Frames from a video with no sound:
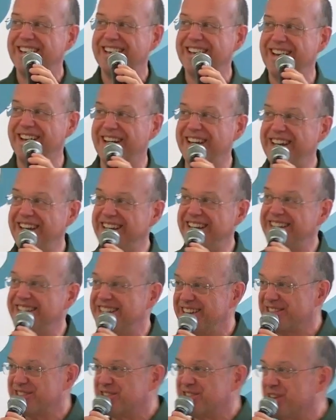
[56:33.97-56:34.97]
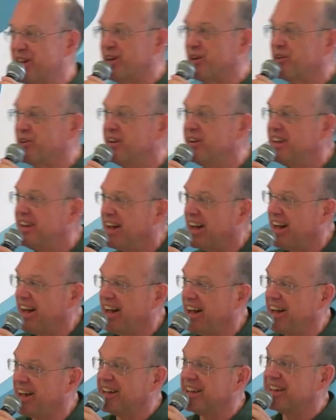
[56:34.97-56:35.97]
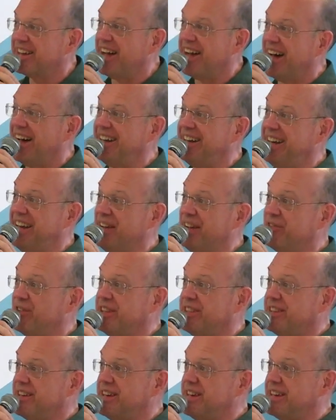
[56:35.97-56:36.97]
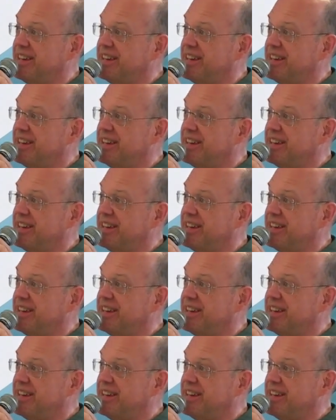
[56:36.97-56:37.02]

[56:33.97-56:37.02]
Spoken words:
in this. So God in everything,